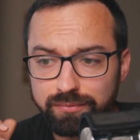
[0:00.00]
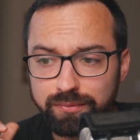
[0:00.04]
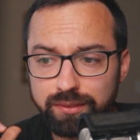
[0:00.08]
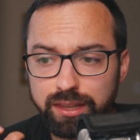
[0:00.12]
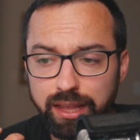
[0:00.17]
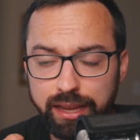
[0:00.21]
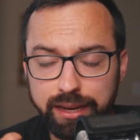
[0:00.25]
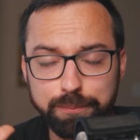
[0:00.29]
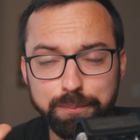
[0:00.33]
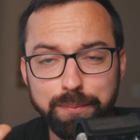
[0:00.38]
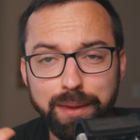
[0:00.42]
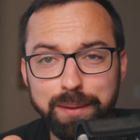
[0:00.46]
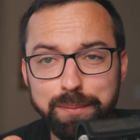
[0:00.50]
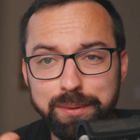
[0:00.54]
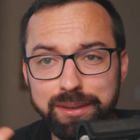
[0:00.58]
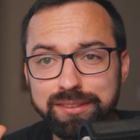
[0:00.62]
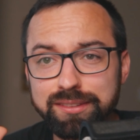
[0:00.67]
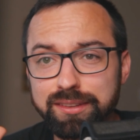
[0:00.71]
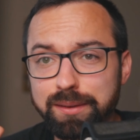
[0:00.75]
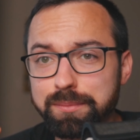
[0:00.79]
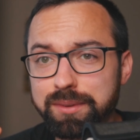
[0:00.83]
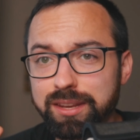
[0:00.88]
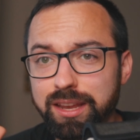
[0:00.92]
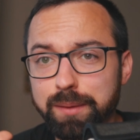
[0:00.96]
Like maybe
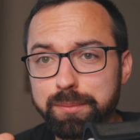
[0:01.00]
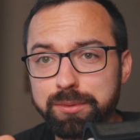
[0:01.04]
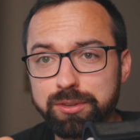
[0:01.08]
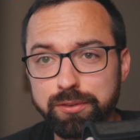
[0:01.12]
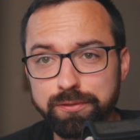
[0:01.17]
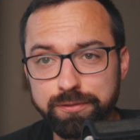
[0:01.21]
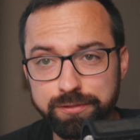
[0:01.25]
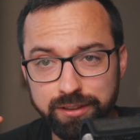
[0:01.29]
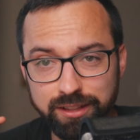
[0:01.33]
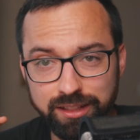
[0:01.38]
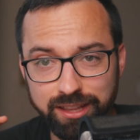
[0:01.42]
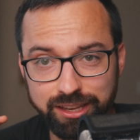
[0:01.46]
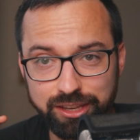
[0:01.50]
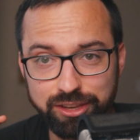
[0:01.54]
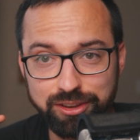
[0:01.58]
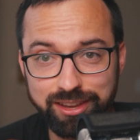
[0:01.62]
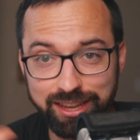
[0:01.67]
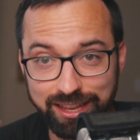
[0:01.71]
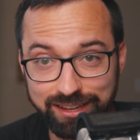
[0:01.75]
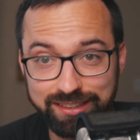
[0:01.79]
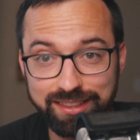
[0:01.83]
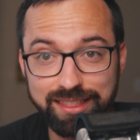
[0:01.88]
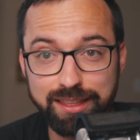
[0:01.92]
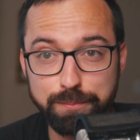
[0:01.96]
sometimes you feel like you
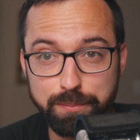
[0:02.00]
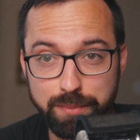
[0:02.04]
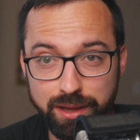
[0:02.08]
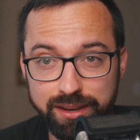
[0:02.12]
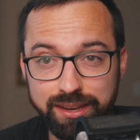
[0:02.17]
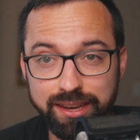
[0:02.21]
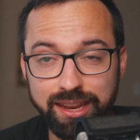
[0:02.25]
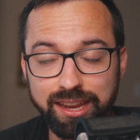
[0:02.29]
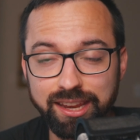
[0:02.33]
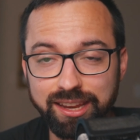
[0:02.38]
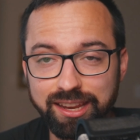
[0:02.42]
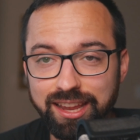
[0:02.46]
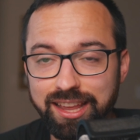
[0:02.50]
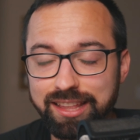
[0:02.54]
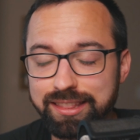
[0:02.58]
get to the Monday